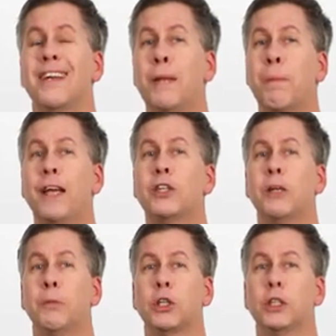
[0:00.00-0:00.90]
inpatient
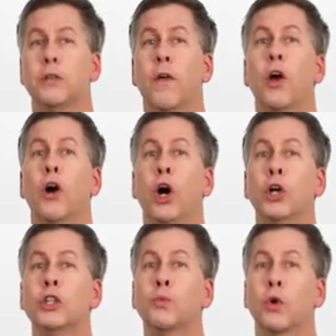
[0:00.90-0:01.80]
admission
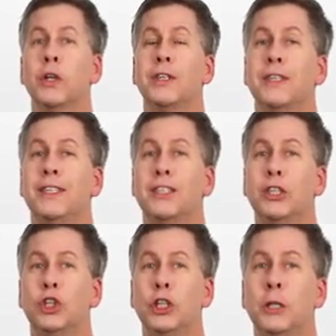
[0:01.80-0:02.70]
also warrant an
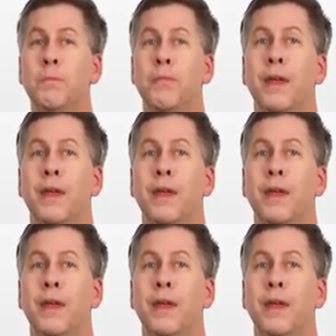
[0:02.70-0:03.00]
ECG,